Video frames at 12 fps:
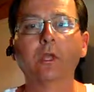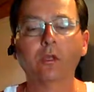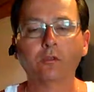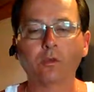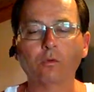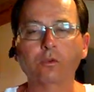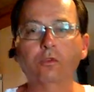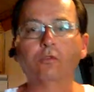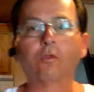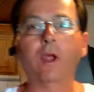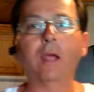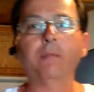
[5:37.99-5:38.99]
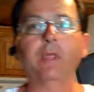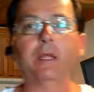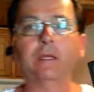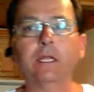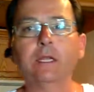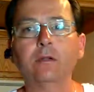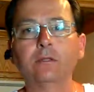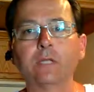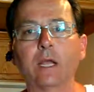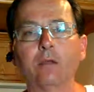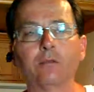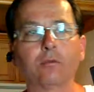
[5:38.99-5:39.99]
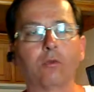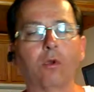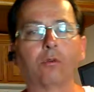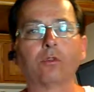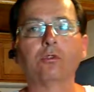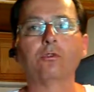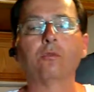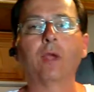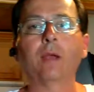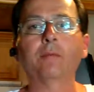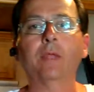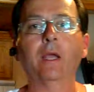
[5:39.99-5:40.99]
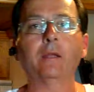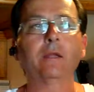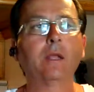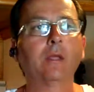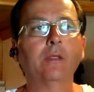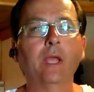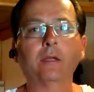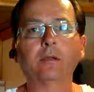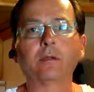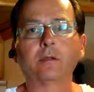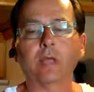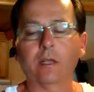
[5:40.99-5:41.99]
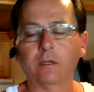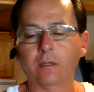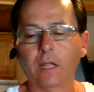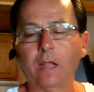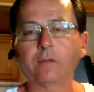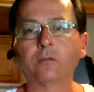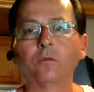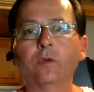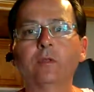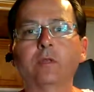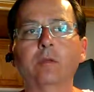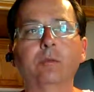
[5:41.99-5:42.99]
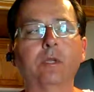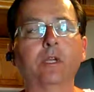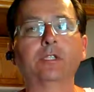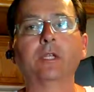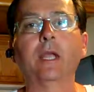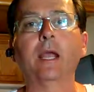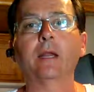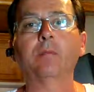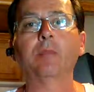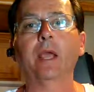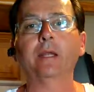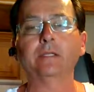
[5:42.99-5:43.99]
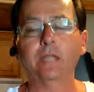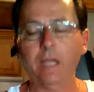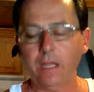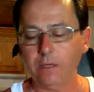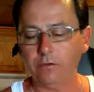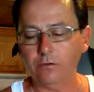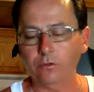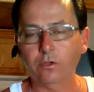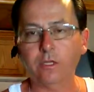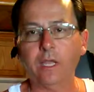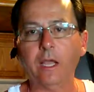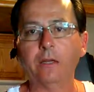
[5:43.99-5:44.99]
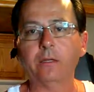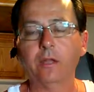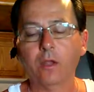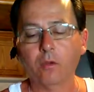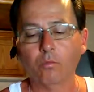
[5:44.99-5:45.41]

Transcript: So when you grab that needle down the road, and you grab that glass of whiskey because you had a bad day, and you look at it,